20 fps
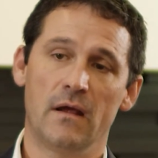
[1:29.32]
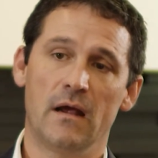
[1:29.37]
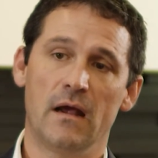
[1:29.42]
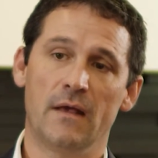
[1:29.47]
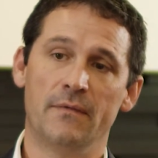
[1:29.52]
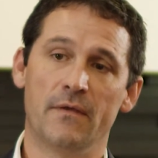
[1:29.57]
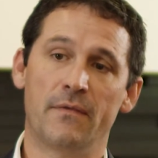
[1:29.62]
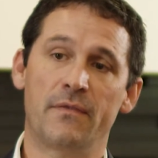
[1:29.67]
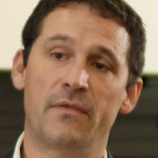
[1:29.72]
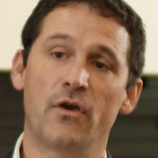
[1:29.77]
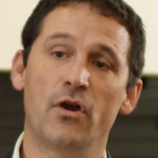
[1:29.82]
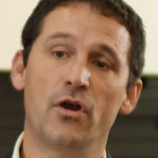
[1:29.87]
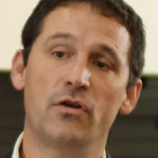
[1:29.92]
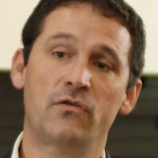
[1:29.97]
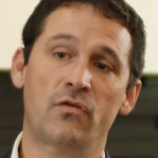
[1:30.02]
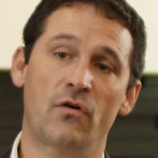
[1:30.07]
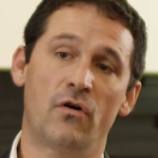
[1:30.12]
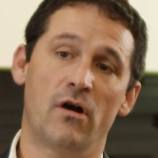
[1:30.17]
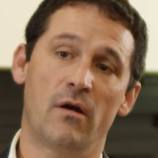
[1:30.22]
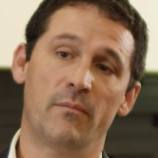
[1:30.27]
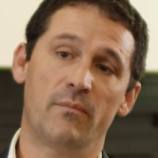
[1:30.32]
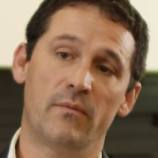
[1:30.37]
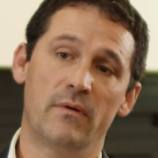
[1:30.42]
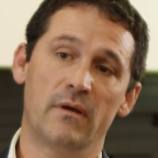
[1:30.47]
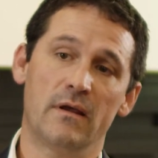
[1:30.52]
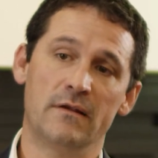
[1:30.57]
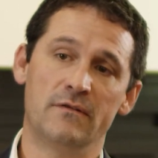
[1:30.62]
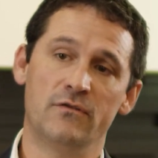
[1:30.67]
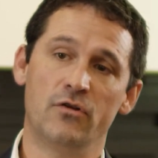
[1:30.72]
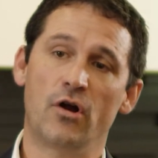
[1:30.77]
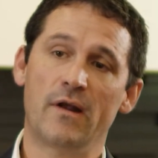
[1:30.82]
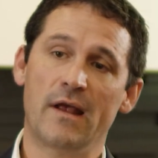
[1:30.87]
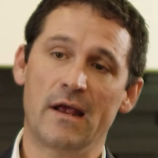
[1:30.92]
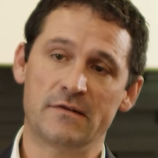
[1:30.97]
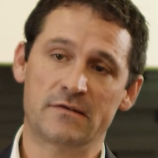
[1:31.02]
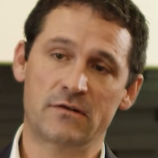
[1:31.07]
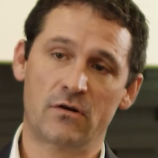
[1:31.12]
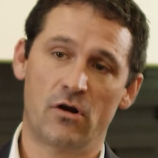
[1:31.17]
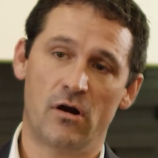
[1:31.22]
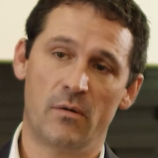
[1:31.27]
And the third type is not
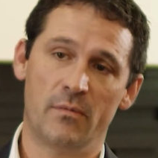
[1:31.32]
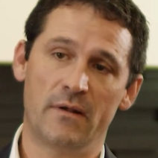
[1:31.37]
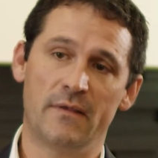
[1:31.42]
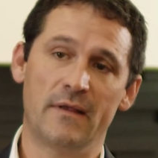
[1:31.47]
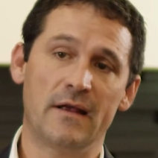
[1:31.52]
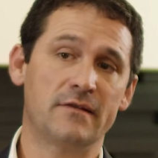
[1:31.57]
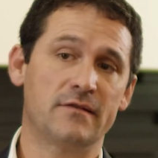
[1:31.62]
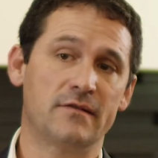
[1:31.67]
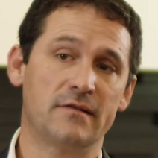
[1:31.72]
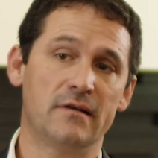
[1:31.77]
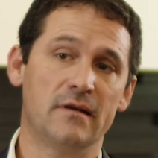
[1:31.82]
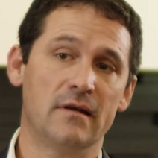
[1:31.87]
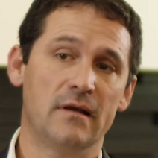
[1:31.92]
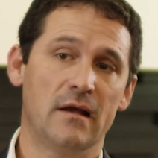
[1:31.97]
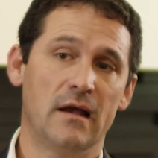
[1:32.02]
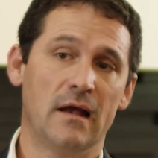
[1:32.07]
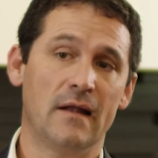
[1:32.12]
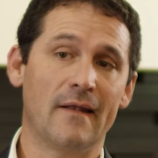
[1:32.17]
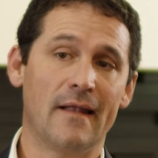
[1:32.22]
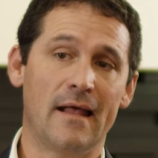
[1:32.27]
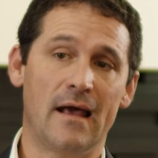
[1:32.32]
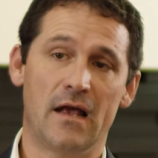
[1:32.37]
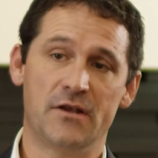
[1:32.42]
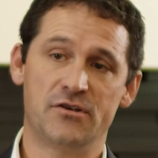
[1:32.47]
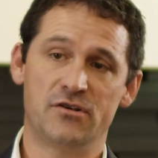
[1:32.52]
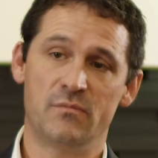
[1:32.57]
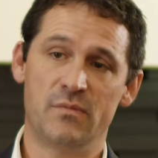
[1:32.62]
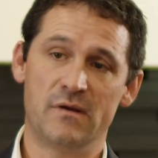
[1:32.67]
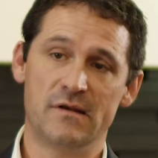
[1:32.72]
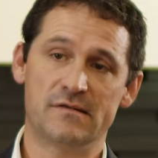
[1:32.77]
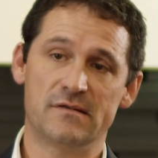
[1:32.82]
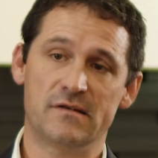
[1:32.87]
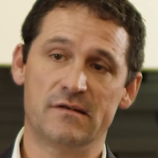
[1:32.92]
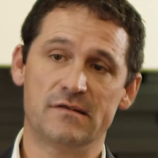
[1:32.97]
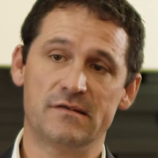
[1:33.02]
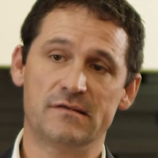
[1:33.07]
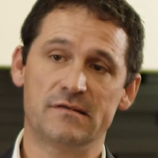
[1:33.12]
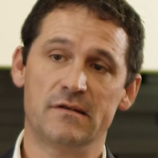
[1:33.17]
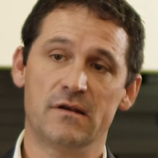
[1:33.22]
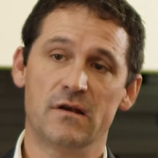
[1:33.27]
as common, and that's a larger
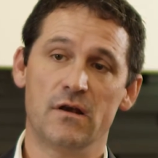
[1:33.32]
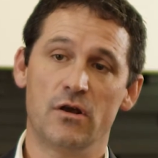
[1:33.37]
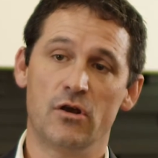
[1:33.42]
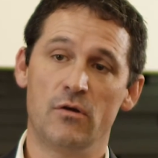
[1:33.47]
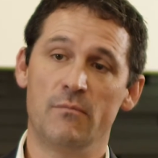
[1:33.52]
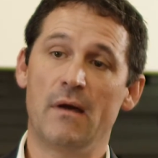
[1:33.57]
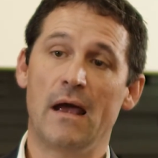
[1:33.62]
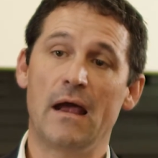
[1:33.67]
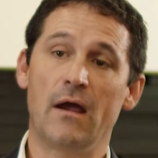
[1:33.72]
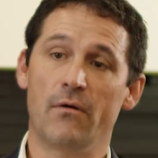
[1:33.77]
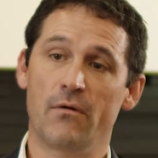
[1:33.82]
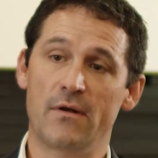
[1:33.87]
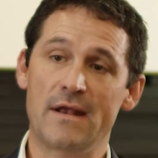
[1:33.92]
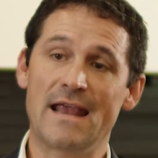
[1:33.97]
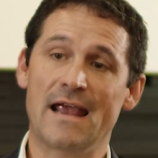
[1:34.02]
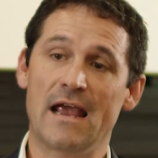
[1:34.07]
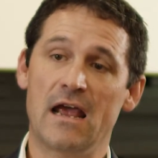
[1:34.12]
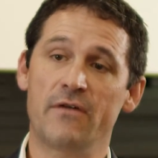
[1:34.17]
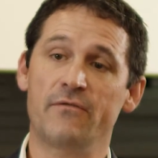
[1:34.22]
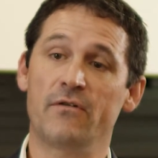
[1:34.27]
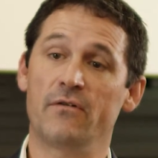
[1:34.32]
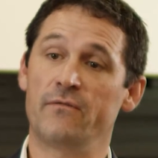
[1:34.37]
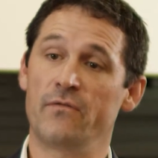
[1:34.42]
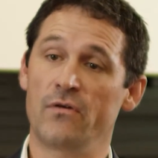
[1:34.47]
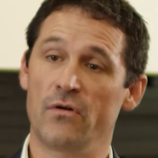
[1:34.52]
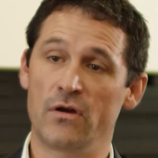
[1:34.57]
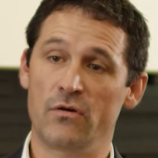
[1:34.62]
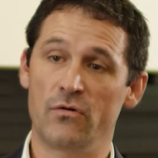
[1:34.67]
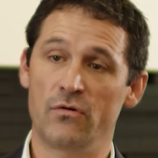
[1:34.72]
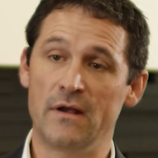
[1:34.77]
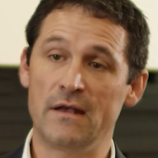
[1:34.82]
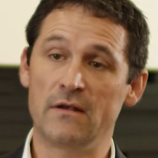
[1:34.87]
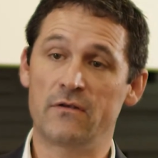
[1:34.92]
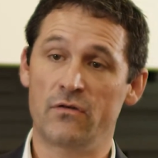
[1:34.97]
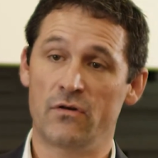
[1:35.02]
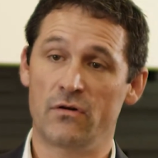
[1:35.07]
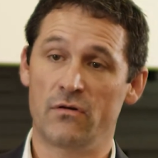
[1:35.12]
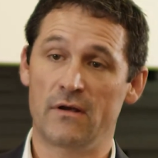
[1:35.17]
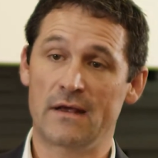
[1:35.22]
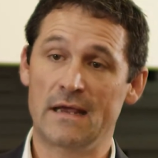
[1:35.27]
business who may already have a very good
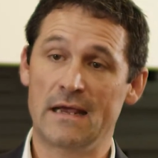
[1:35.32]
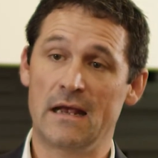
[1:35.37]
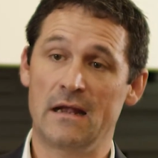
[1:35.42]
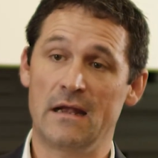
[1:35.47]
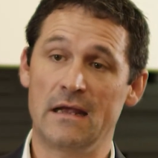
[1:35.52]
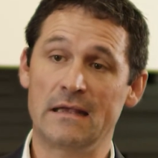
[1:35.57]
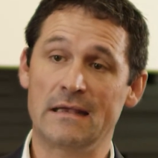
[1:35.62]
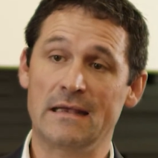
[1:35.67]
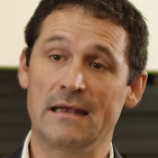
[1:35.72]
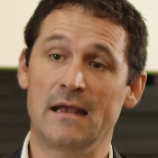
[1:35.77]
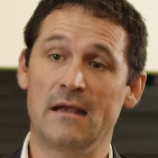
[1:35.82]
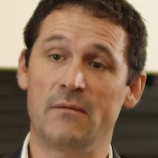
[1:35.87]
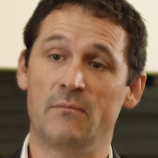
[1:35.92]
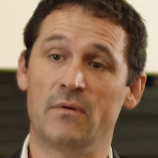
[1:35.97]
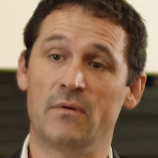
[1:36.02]
internal accounting team